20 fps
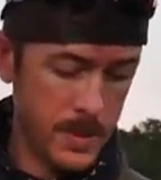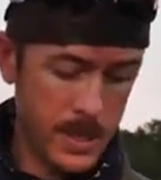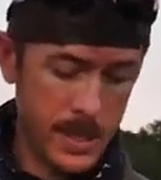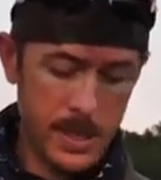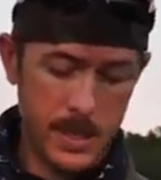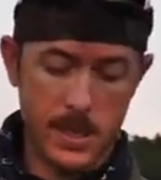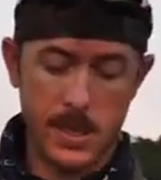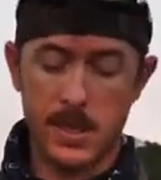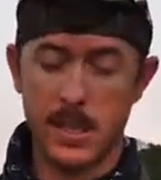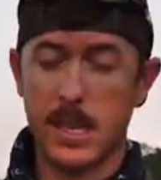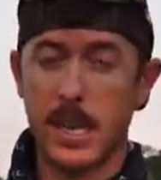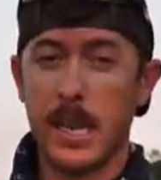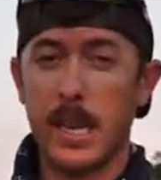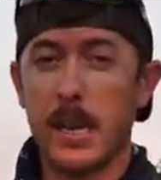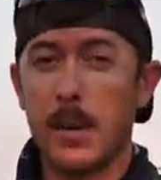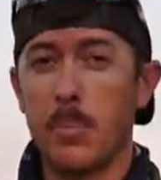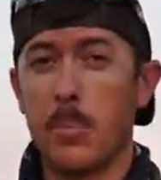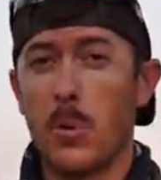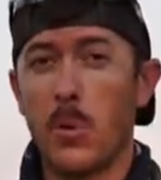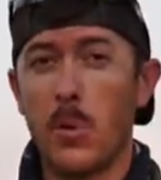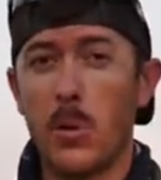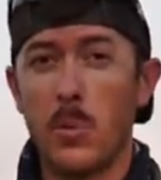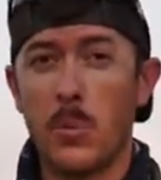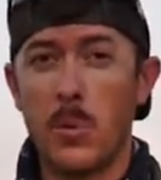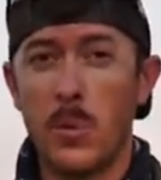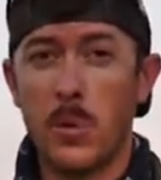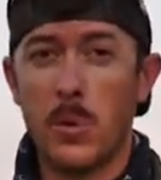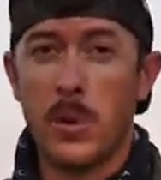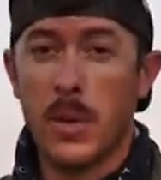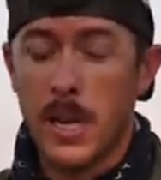This is a
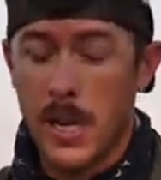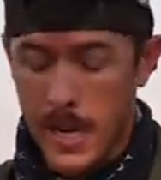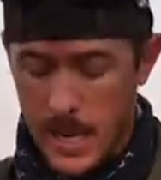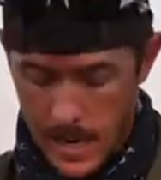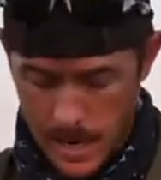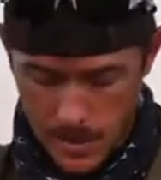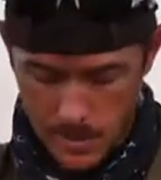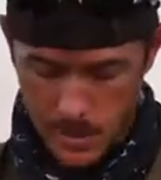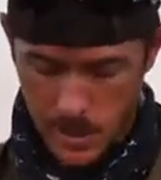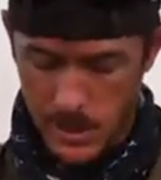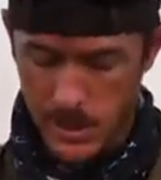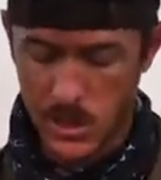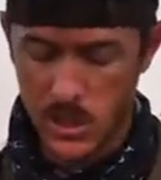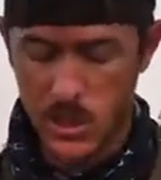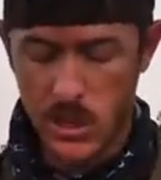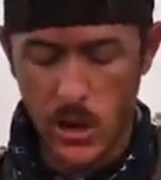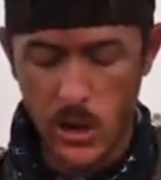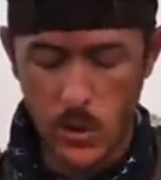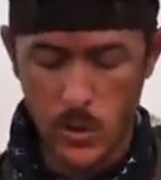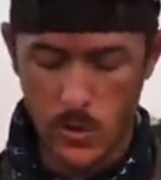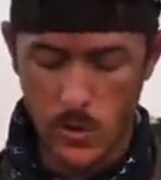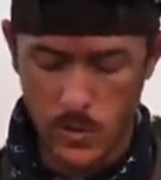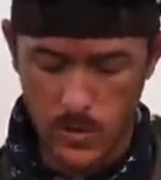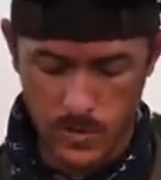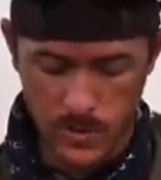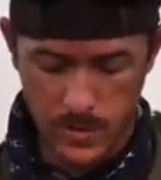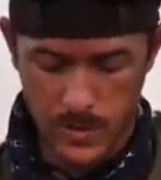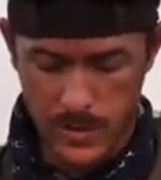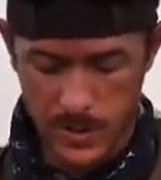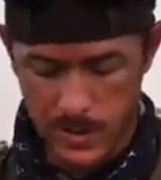portable camping
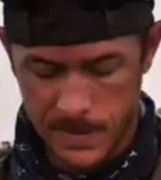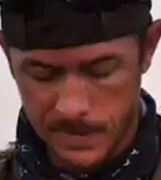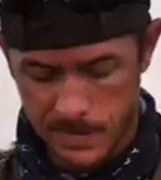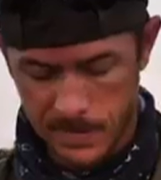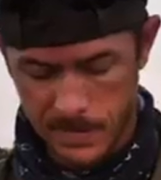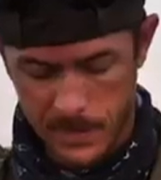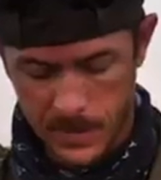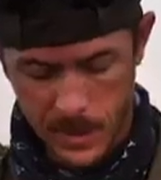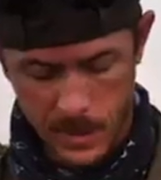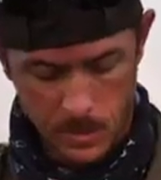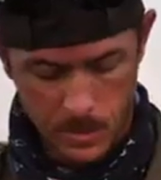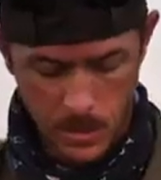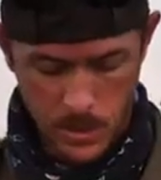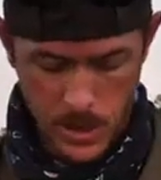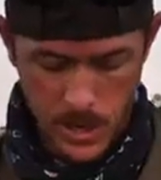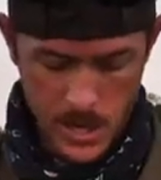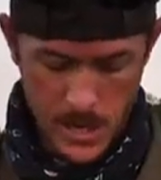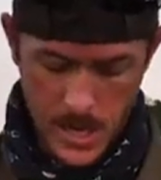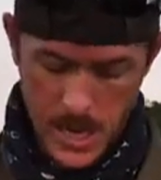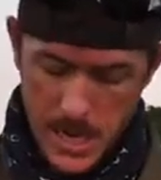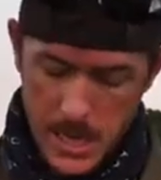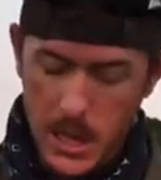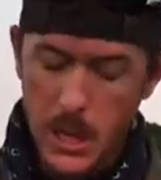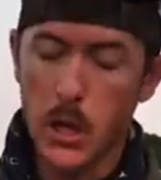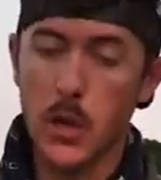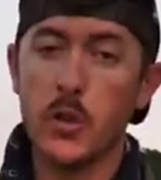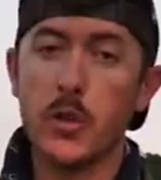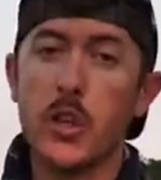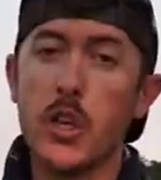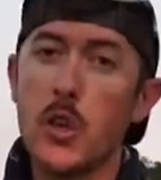stove. Pretty neat
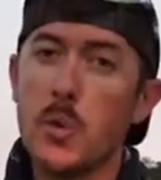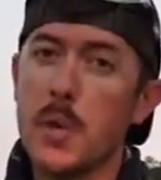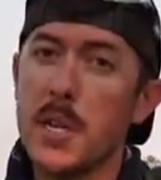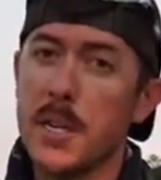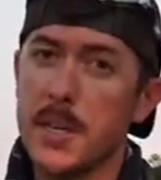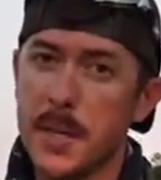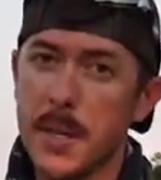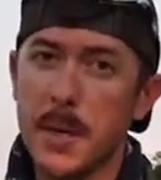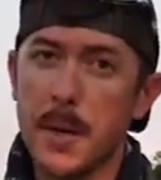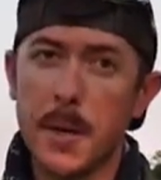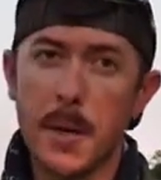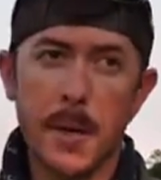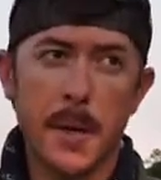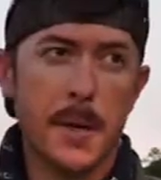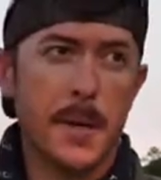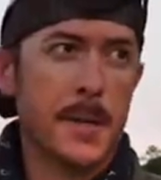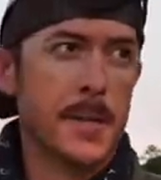little unit here.